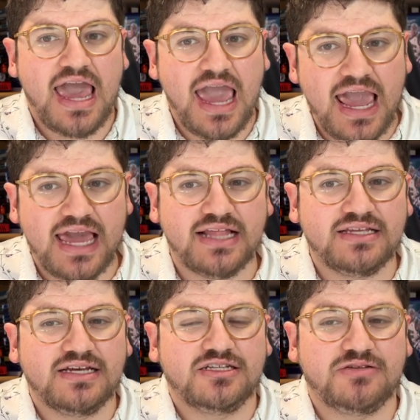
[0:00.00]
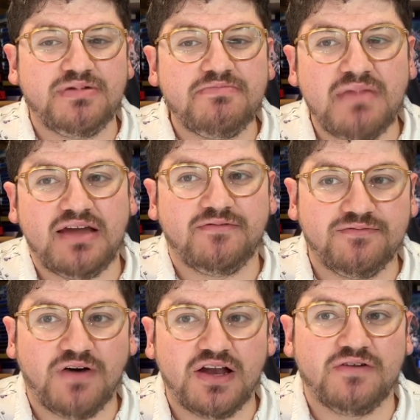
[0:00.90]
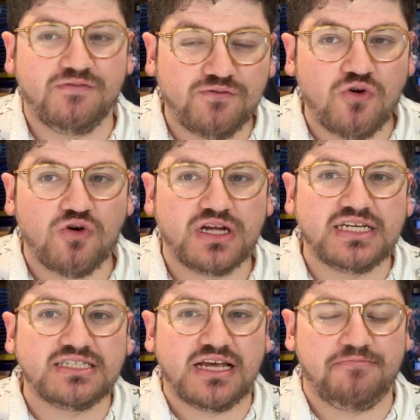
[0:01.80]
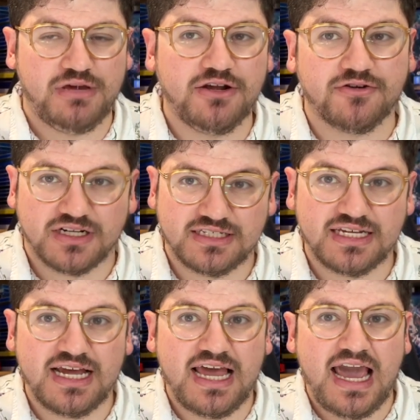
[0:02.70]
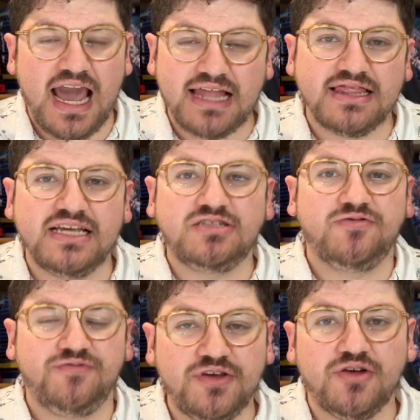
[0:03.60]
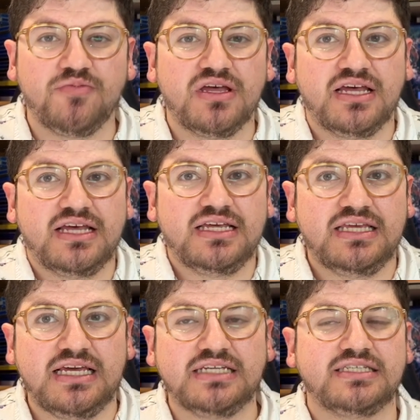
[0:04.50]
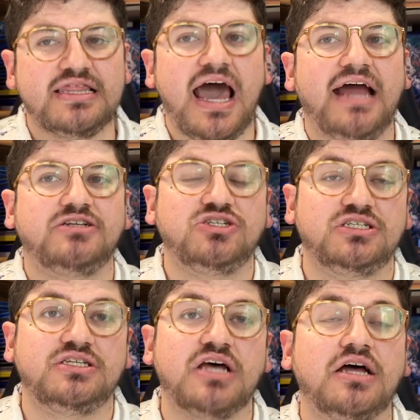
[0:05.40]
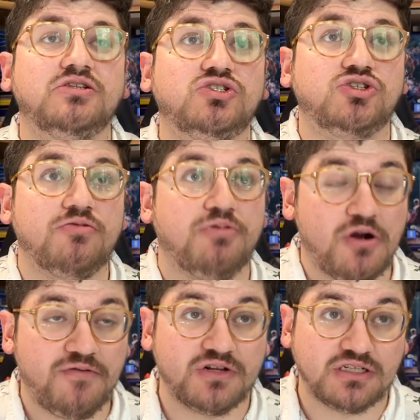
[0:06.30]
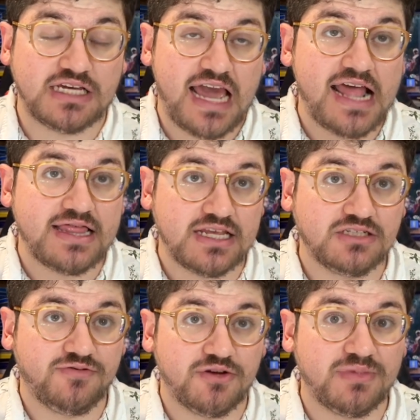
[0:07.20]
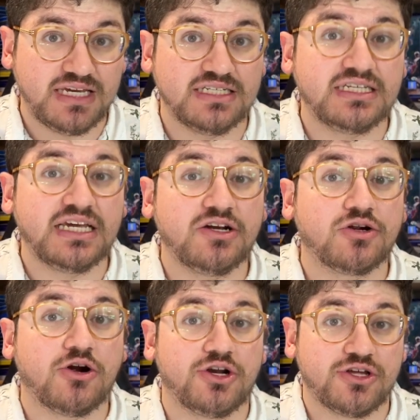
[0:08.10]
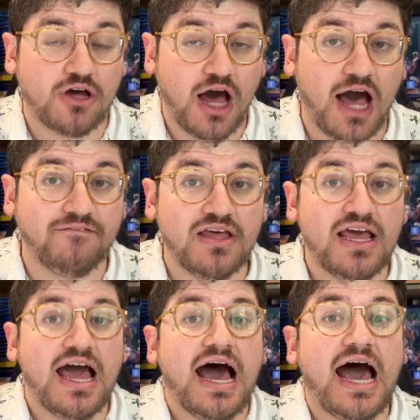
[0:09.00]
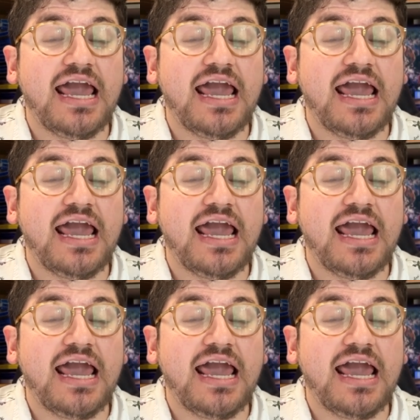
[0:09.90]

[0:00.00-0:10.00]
and to be made fun of for his appearance. And this film is that just done so perfectly. And this film is Kindergarten Cop. I